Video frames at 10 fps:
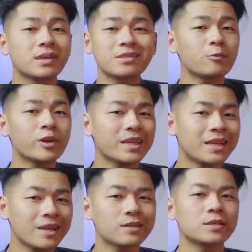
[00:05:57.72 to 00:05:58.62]
doesn't really
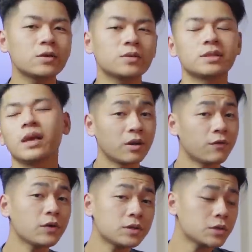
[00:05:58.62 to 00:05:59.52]
need a suit. But
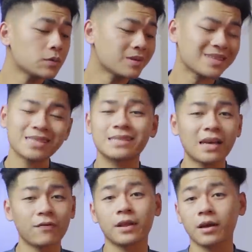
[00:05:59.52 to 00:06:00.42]
if you do, this is
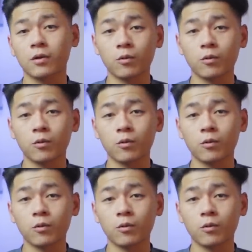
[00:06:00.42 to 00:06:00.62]
definitely gonna